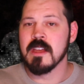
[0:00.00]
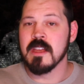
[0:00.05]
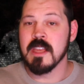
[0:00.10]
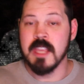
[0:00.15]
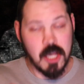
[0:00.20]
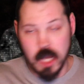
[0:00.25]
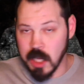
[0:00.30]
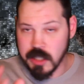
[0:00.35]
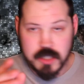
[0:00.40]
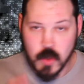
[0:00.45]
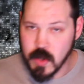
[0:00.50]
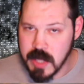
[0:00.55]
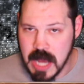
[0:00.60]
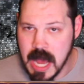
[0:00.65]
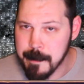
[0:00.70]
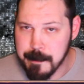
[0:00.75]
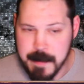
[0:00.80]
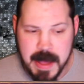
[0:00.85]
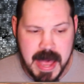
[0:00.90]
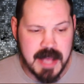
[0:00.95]
He also
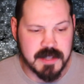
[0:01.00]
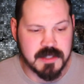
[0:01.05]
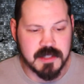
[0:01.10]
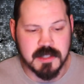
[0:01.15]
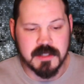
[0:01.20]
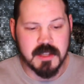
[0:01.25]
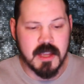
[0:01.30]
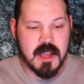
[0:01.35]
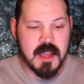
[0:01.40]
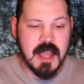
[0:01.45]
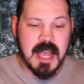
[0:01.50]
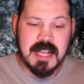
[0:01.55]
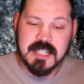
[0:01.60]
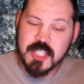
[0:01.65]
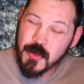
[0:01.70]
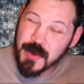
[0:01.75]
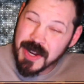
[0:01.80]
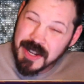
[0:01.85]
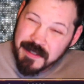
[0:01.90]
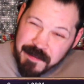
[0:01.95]
caught passes, as
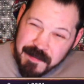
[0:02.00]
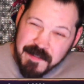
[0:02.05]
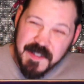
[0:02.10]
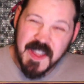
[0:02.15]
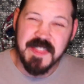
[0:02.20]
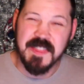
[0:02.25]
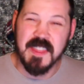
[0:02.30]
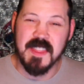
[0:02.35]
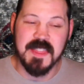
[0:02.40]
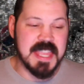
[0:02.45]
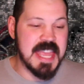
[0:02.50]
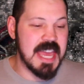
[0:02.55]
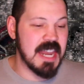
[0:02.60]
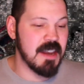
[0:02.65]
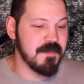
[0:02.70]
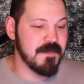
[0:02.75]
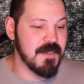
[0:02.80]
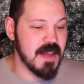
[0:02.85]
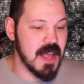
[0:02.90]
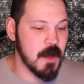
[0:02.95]
he ranked 5th in the
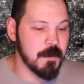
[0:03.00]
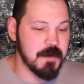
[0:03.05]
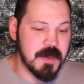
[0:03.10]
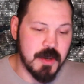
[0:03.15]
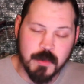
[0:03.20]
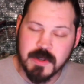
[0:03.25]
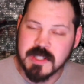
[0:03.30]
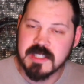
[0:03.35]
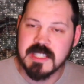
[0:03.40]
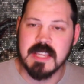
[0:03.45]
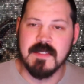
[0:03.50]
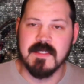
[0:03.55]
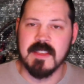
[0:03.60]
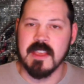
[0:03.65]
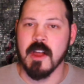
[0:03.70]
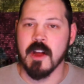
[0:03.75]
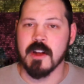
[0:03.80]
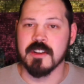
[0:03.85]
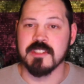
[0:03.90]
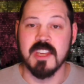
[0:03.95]
NFL in receiving
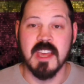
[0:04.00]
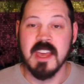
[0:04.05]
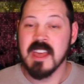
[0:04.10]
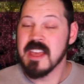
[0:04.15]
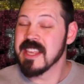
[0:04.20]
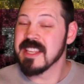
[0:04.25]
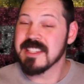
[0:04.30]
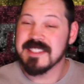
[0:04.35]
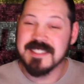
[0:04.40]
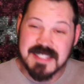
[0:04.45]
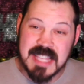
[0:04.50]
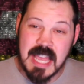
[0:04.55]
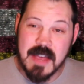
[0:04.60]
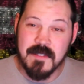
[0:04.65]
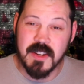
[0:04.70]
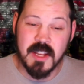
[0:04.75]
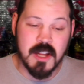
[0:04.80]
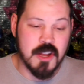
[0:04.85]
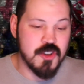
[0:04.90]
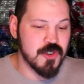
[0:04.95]
yards. His
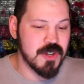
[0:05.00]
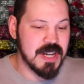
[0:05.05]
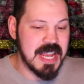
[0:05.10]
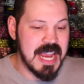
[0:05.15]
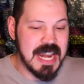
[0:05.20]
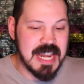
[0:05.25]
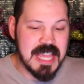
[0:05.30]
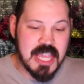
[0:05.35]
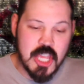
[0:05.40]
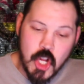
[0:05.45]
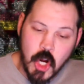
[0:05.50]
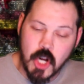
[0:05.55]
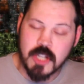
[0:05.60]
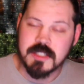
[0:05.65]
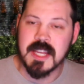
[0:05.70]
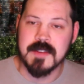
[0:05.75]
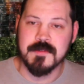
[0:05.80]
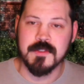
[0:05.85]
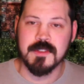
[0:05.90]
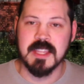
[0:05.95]
780
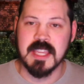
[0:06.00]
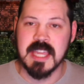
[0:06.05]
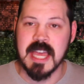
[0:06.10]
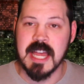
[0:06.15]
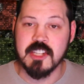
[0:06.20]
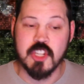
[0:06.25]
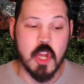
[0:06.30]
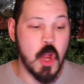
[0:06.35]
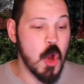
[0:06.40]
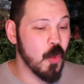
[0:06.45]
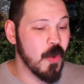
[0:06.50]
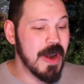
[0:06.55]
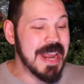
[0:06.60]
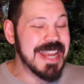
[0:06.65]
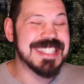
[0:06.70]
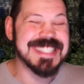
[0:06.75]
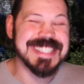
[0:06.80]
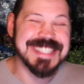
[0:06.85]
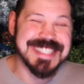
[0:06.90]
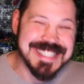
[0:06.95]
yards after the catch
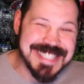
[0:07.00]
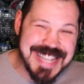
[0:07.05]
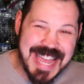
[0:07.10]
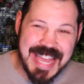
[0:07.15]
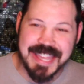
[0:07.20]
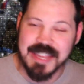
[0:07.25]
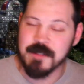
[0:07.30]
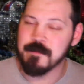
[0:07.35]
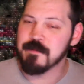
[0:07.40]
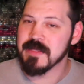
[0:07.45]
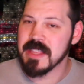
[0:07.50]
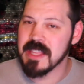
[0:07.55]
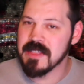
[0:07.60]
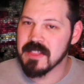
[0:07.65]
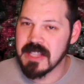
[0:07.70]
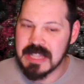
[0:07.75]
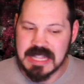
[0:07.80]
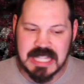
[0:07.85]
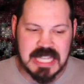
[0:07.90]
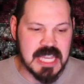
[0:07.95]
ranked 2nd in
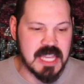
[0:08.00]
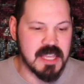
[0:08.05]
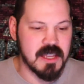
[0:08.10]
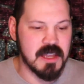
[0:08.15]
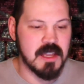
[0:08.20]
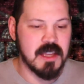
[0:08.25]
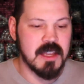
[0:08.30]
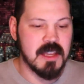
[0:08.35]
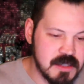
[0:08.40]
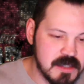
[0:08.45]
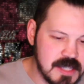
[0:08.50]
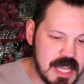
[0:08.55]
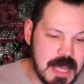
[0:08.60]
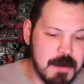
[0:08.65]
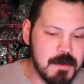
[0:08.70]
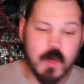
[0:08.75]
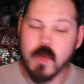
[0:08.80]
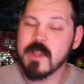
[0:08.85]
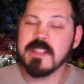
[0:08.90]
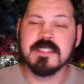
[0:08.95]
the league.
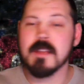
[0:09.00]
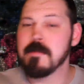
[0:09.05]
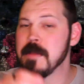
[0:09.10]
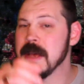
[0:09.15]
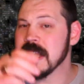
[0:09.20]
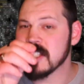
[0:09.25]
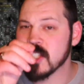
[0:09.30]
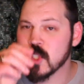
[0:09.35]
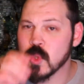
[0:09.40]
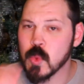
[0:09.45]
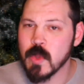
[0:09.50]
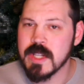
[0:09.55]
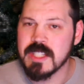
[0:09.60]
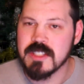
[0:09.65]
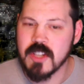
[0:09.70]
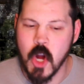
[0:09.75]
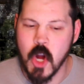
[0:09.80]
Samuel is the best Swiss